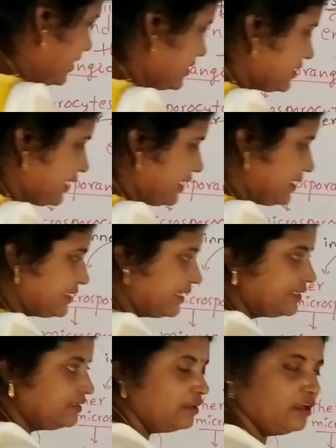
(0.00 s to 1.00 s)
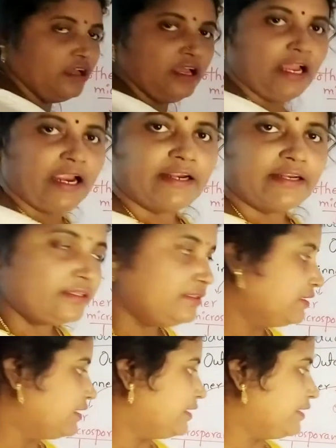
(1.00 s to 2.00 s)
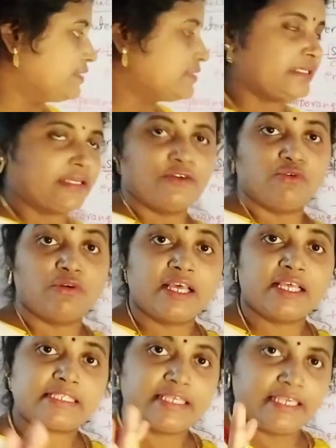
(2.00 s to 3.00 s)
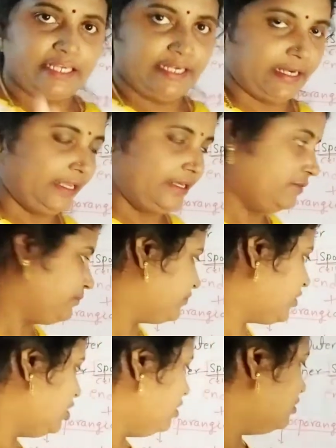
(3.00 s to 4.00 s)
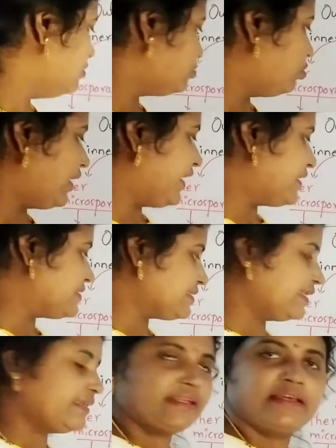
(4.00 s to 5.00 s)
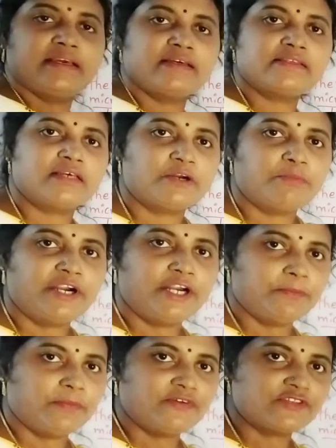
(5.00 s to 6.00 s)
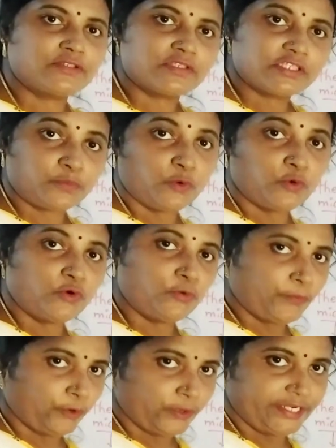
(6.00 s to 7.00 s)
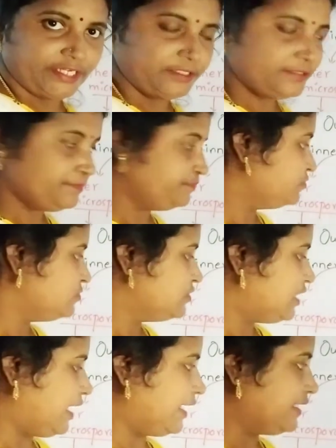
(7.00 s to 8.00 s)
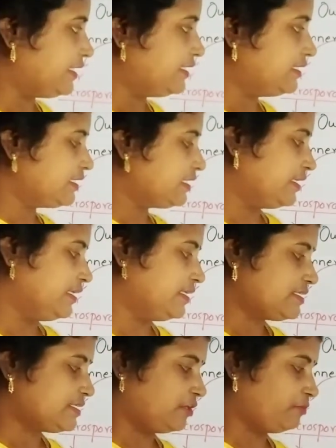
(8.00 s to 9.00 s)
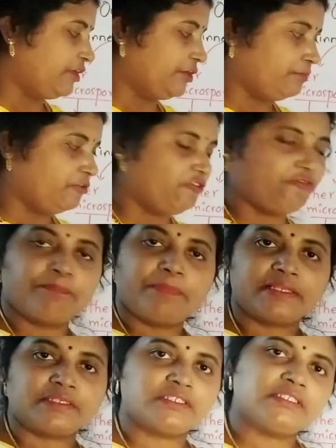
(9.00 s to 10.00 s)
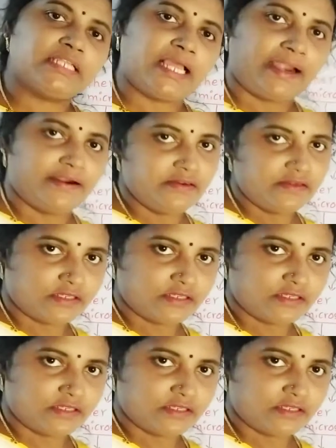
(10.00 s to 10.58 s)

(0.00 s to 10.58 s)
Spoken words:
as exine and inner layers are known as inline. So exine layers are made up of sporopollenin and inner layers are made up of pectin and